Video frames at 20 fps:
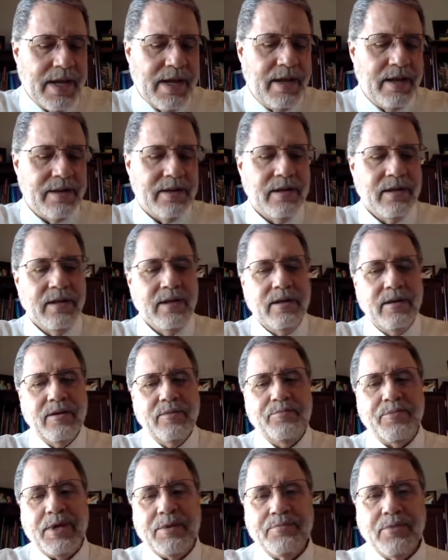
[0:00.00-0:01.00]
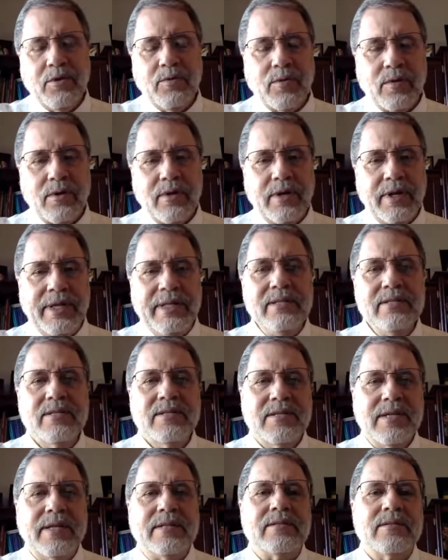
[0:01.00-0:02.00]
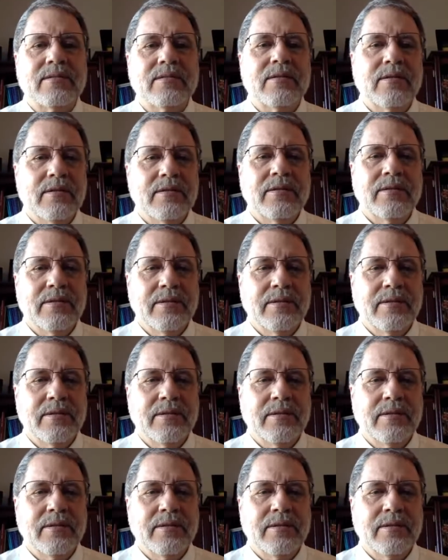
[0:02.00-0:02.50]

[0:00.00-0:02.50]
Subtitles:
and people were incensed